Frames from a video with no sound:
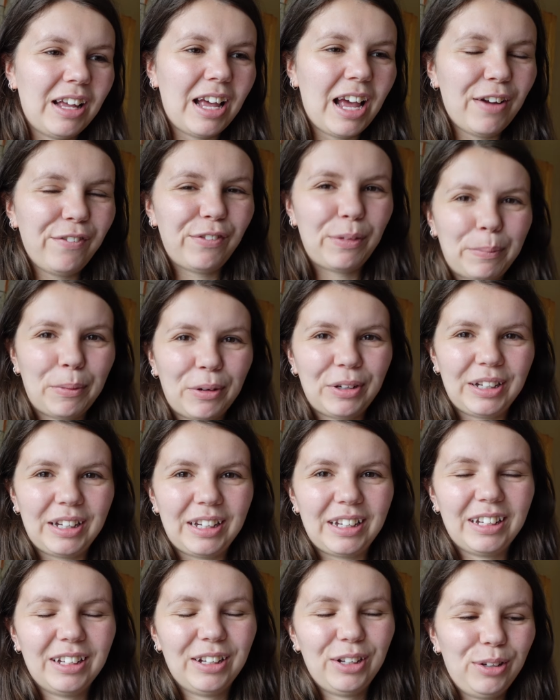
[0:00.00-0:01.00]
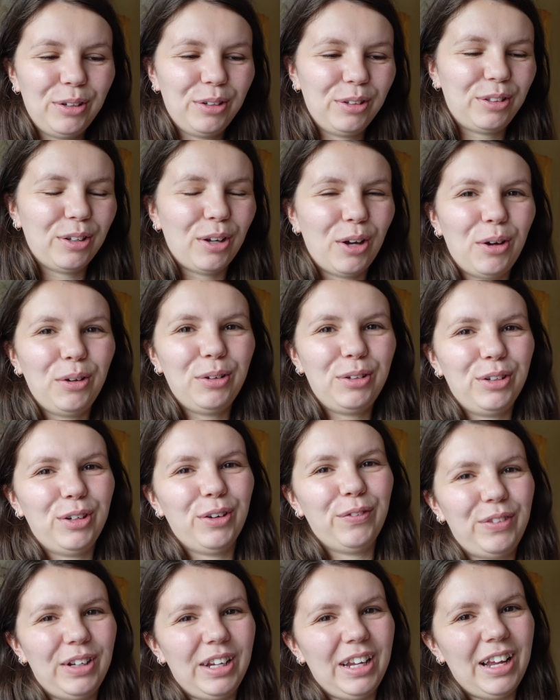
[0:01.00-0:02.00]
everybody who's old
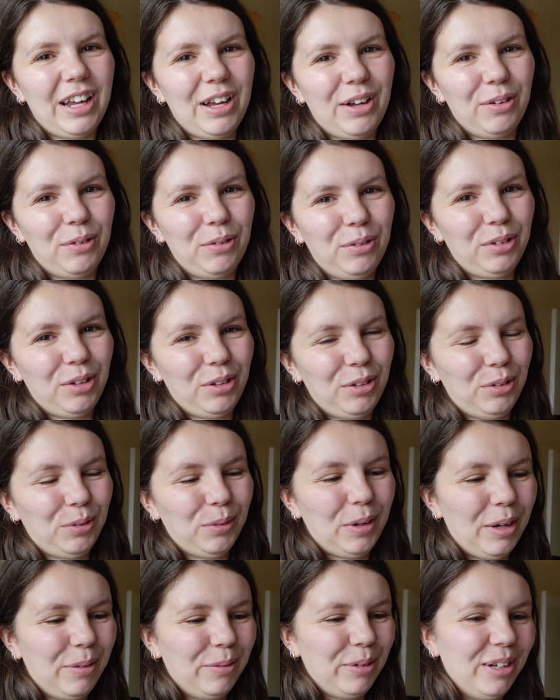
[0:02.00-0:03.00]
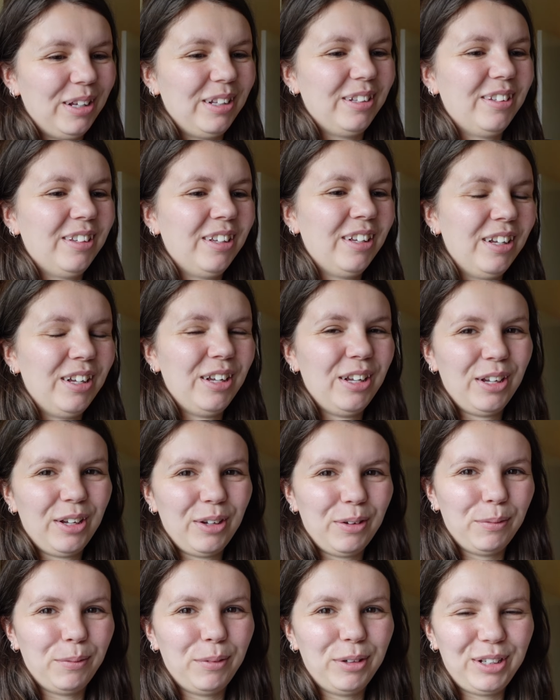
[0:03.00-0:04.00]
enough to hear all those swear words
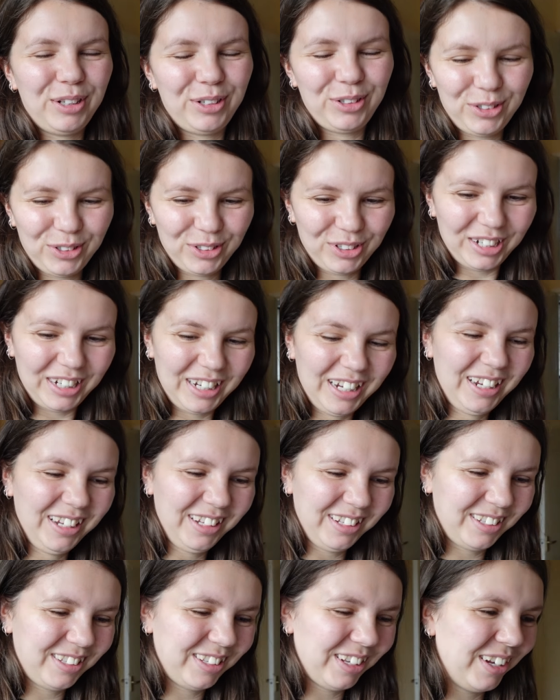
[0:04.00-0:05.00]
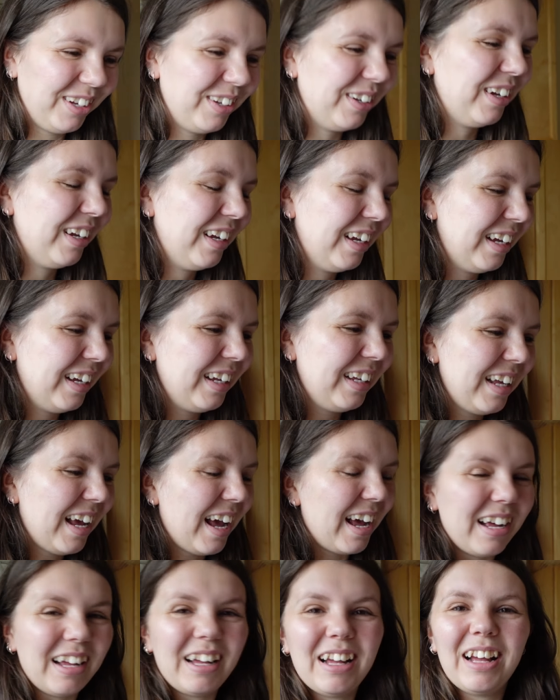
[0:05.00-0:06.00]
would enjoy. So
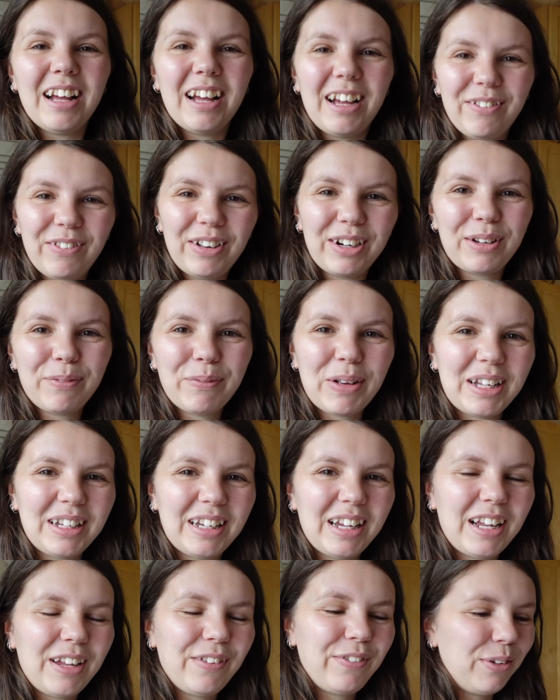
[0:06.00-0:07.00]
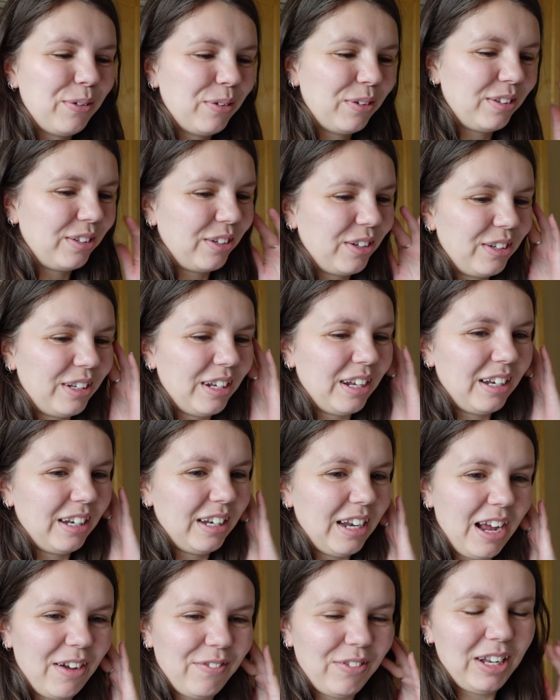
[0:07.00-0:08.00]
yeah, I recommend it if you want to go down
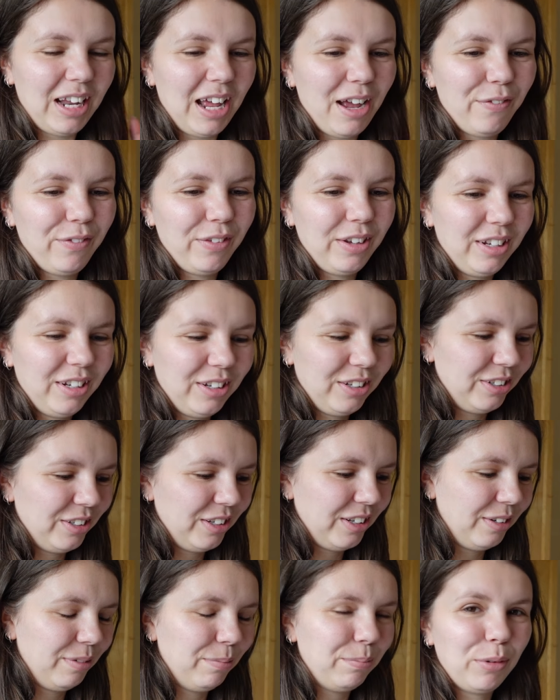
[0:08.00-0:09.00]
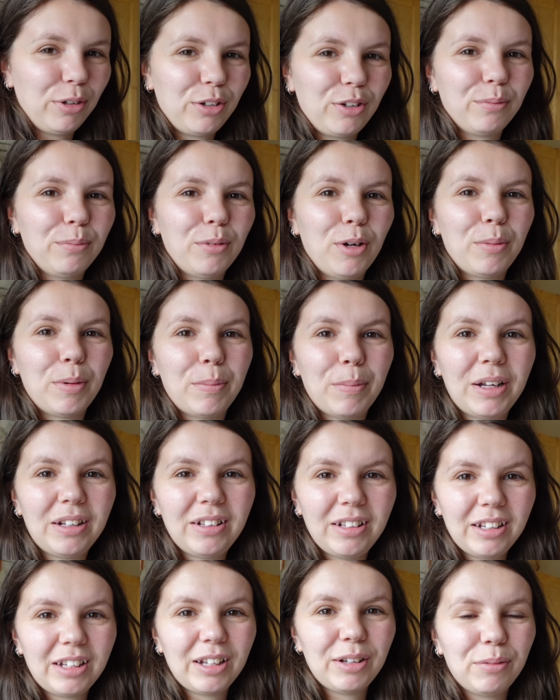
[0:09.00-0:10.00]
and have a laugh in London. Book of Mormon. My
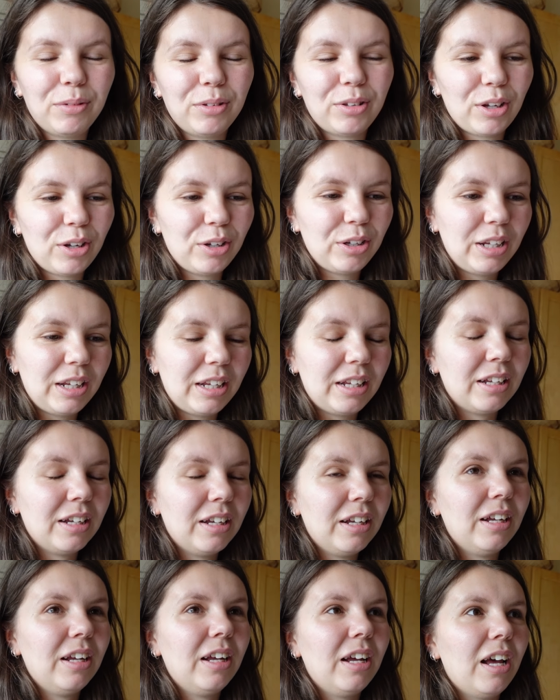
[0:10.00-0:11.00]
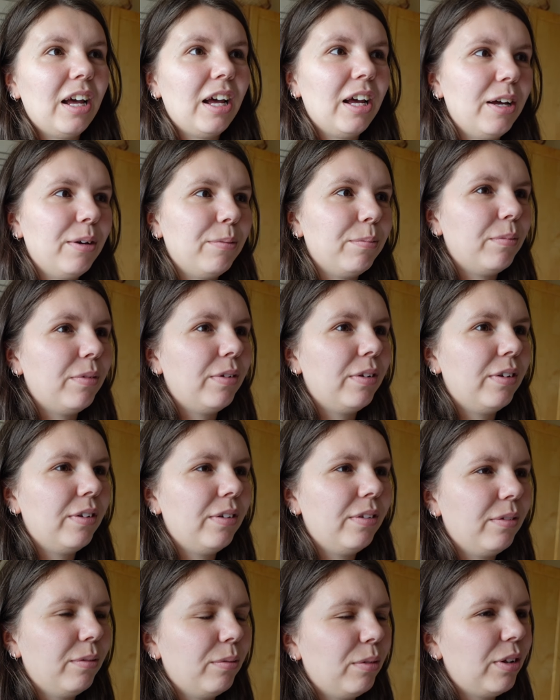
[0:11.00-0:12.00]
ticket was only, um,
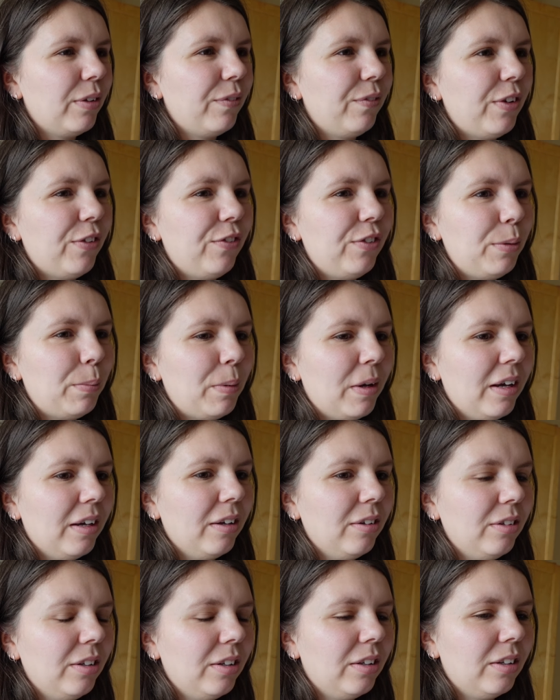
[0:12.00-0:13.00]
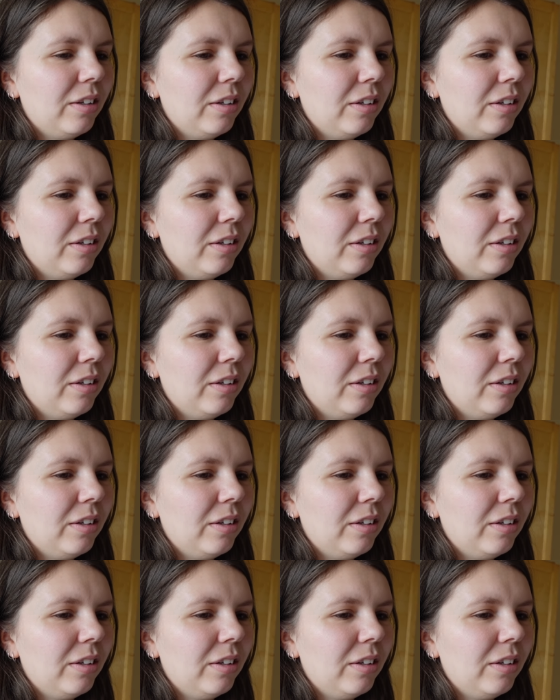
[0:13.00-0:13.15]
was it fifty pounds?